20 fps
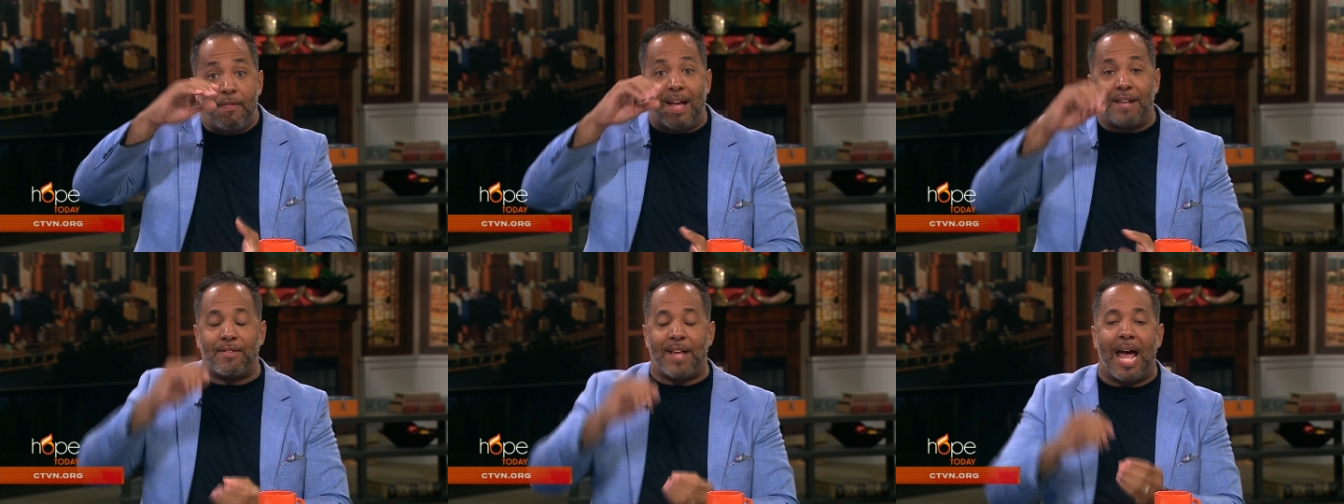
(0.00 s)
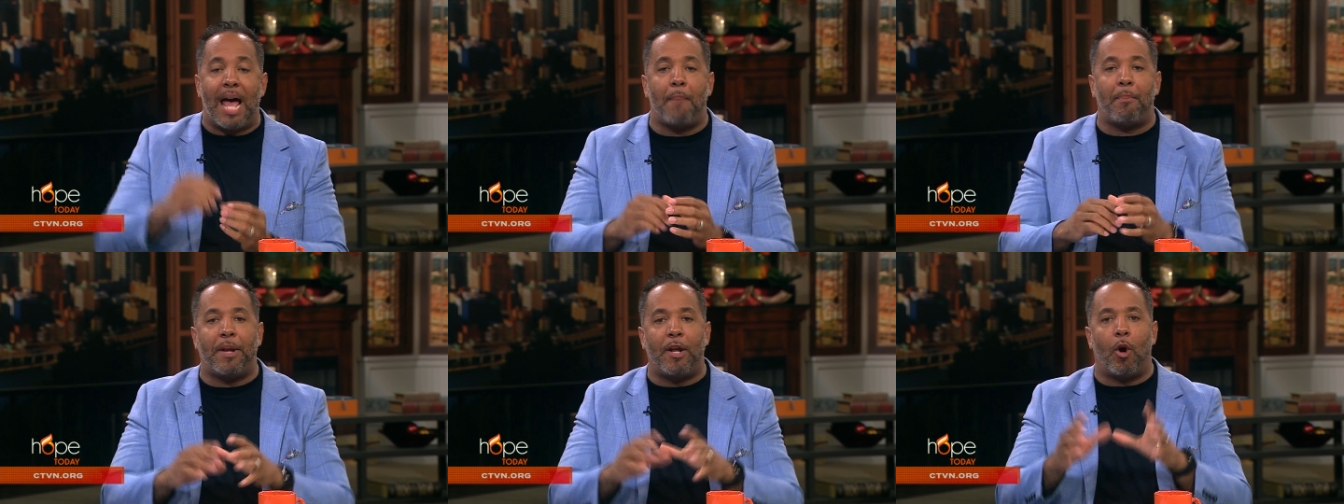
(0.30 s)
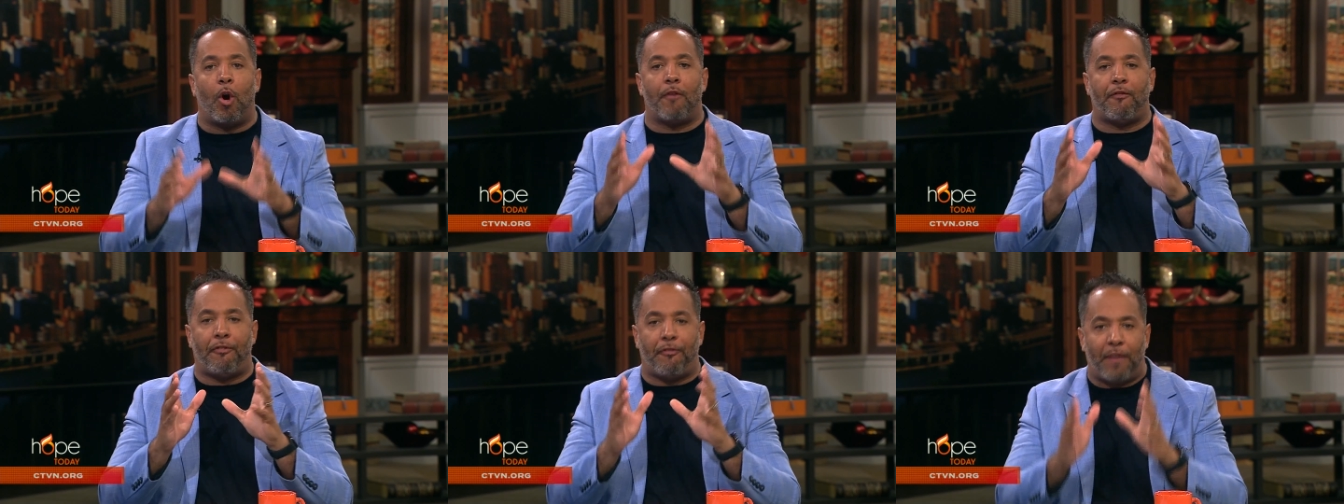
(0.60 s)
that's
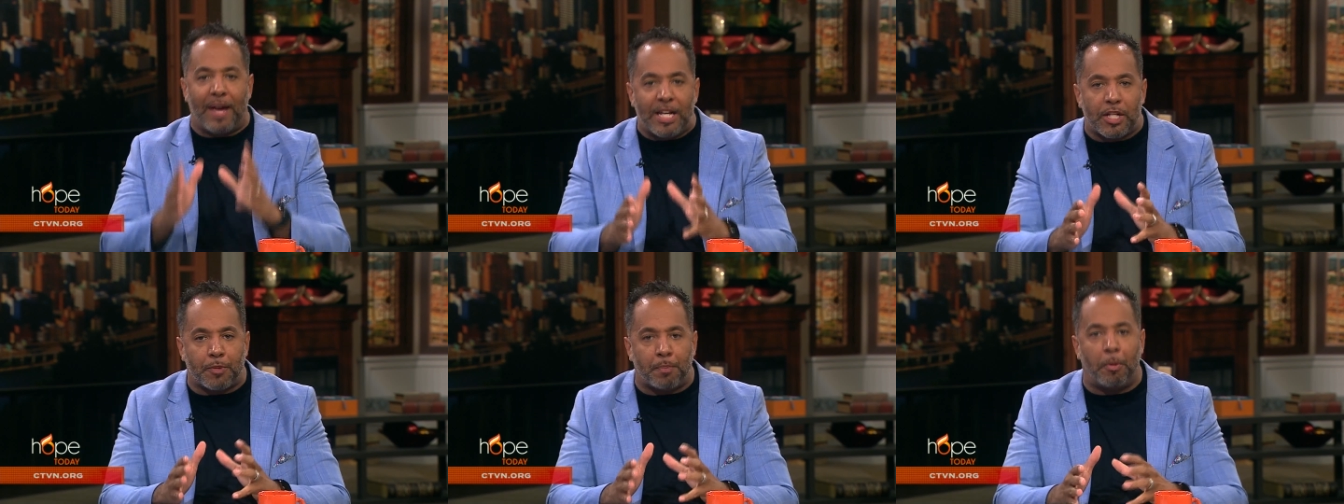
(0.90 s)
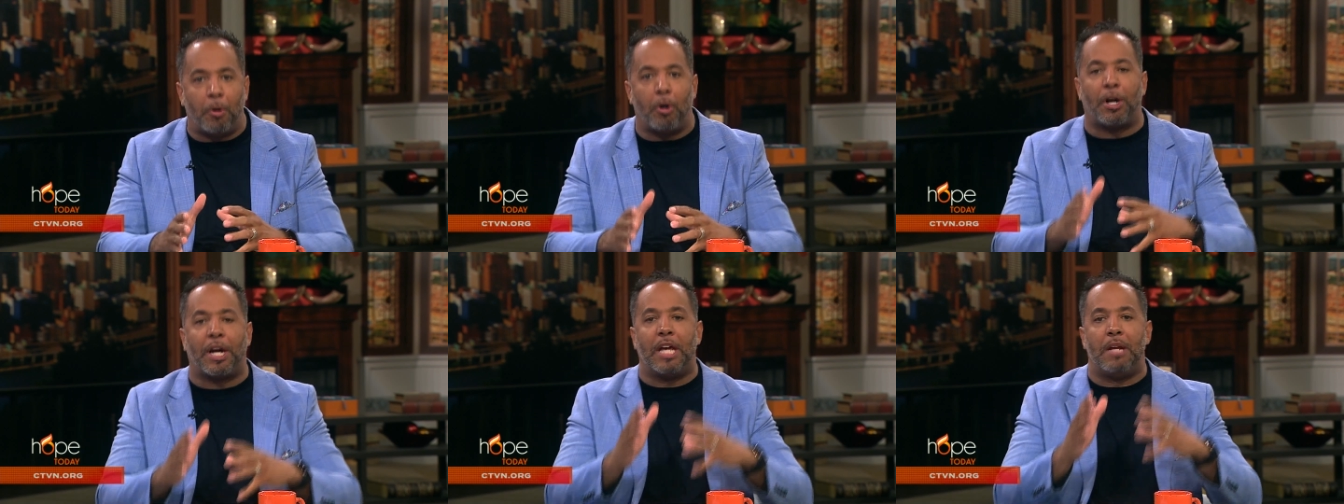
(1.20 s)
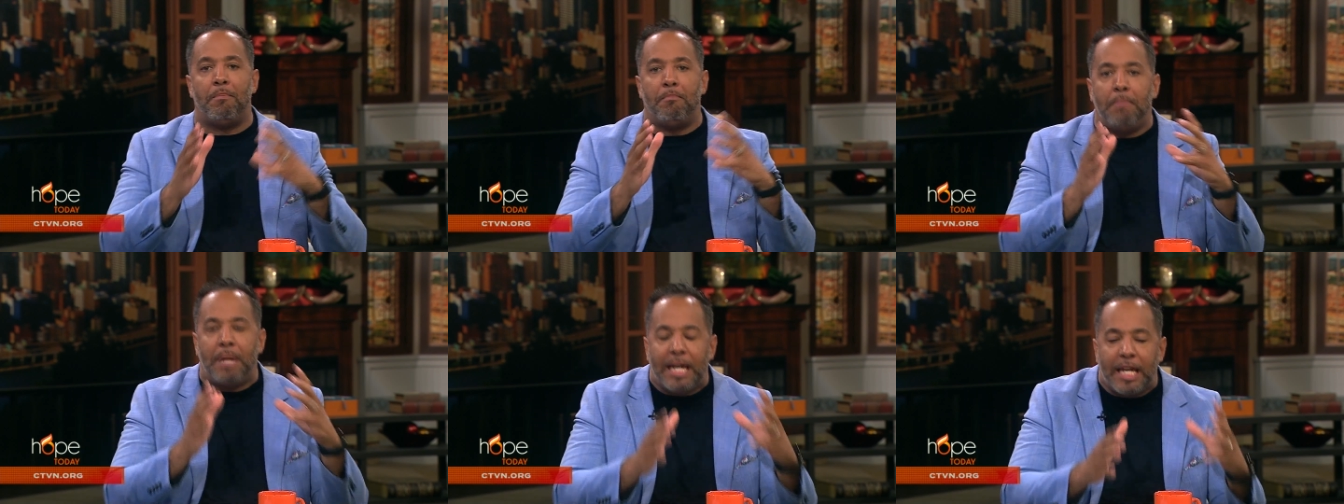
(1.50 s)
happening on Facebook
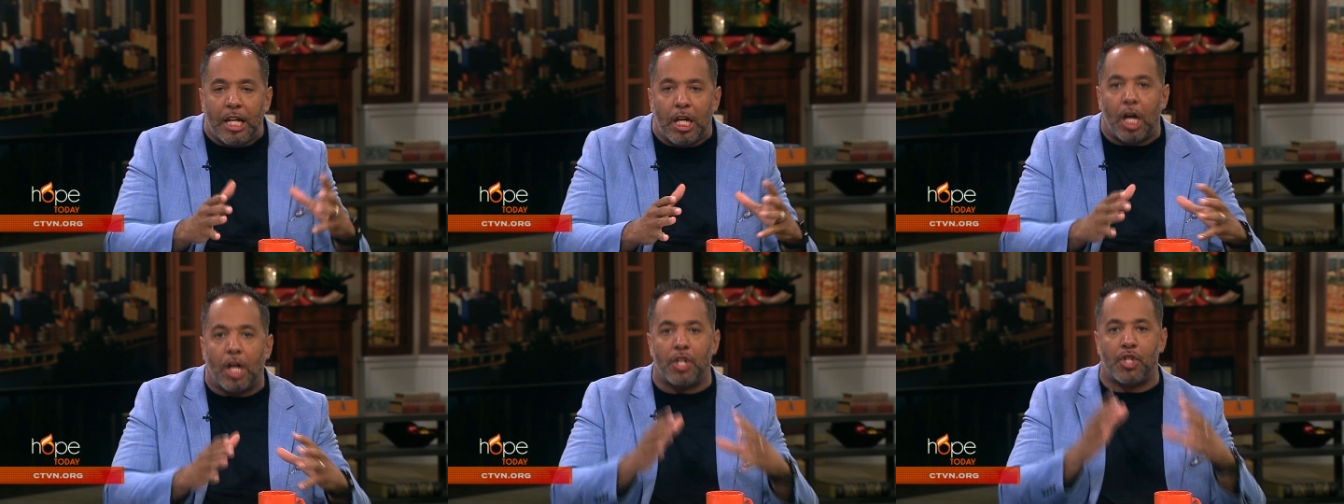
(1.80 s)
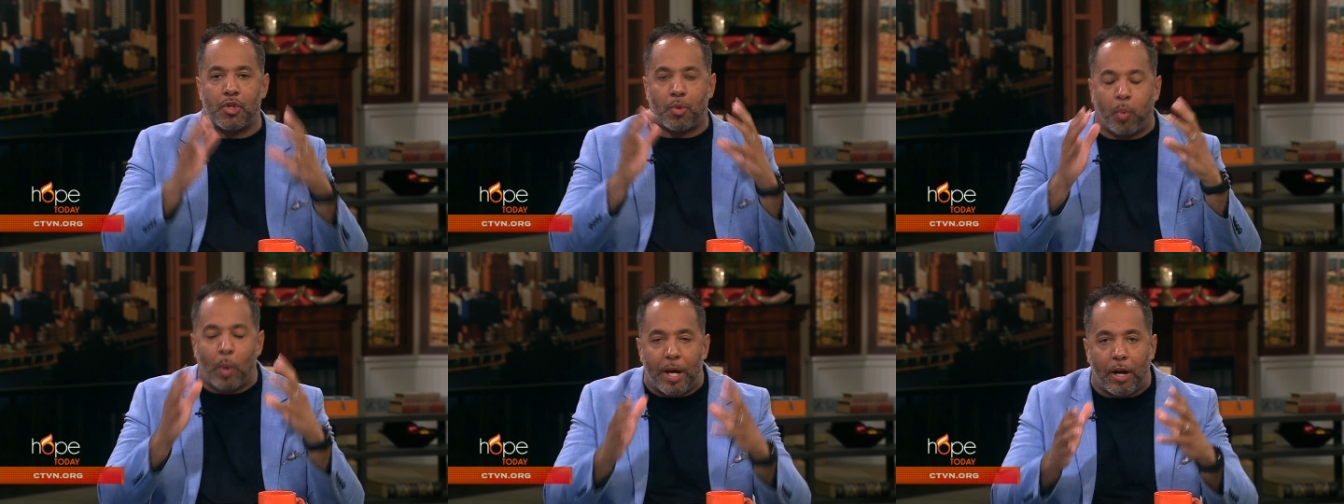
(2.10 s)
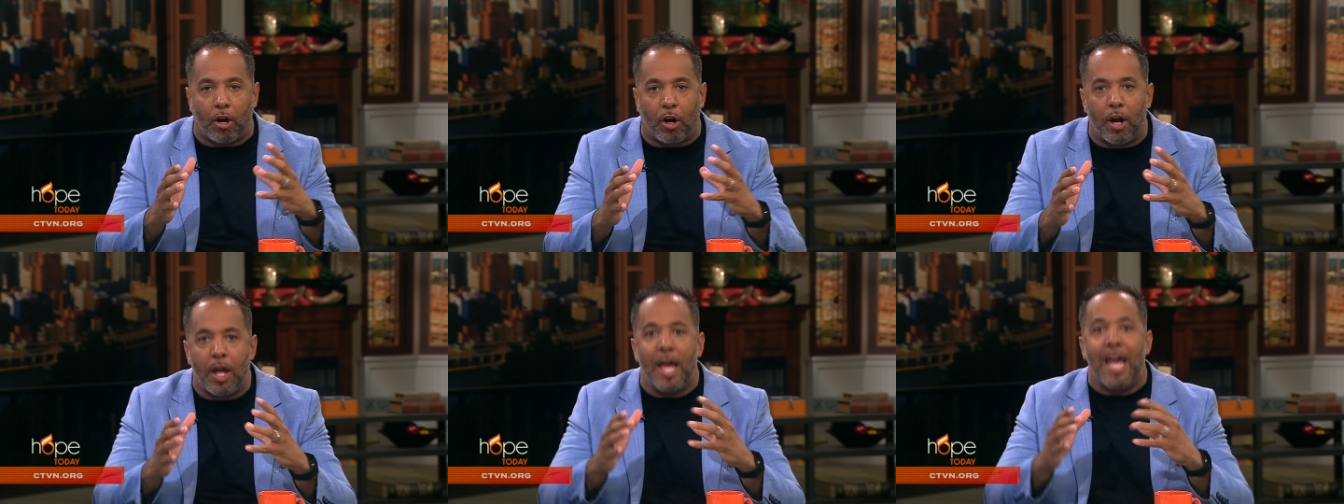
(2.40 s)
and media and
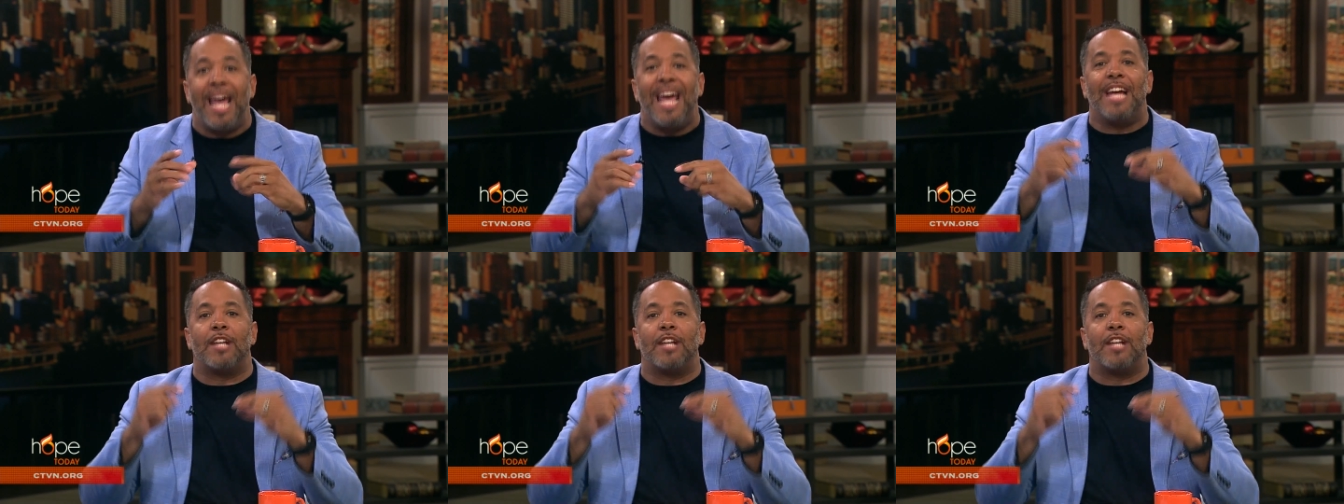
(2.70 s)
Twitter